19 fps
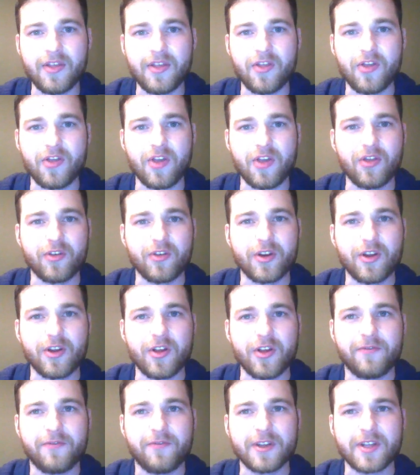
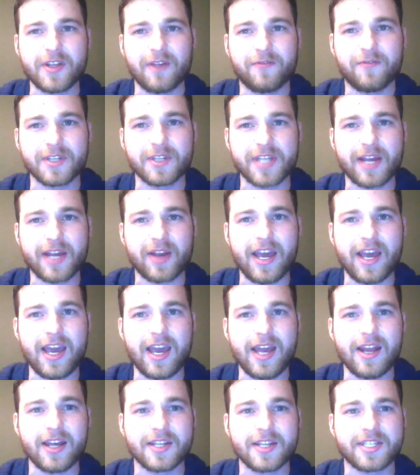It feels like
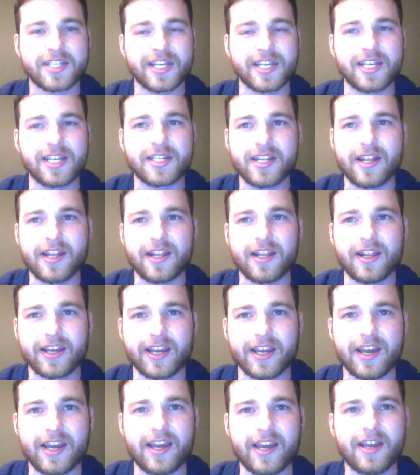in a season, like
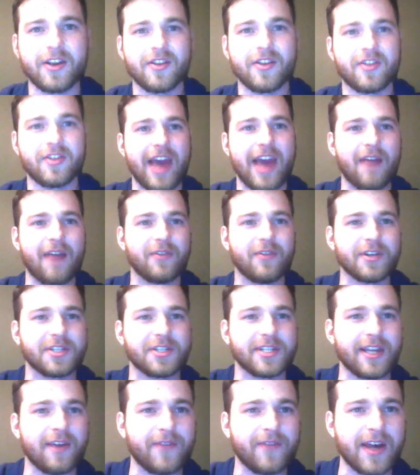in the average
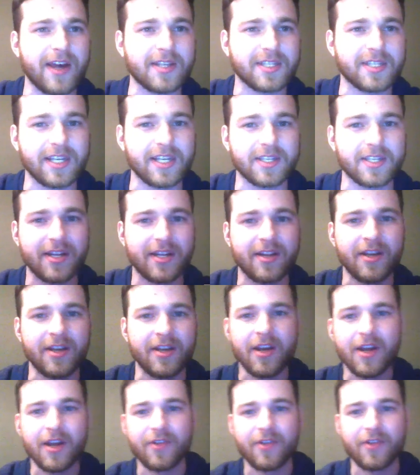DFS season,
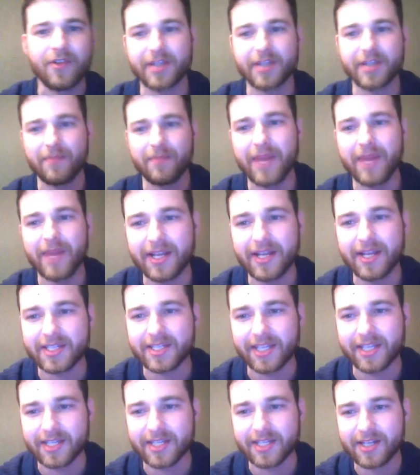there's like mini
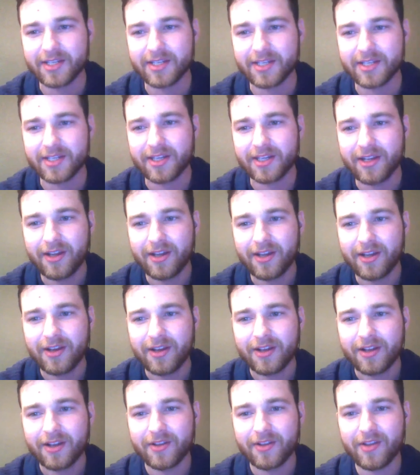seasons
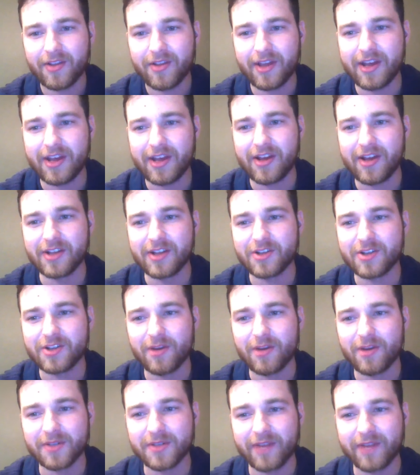in
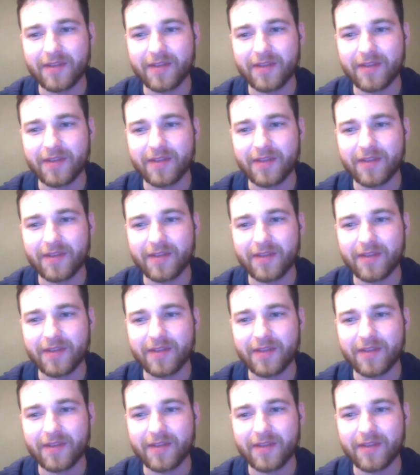terms of like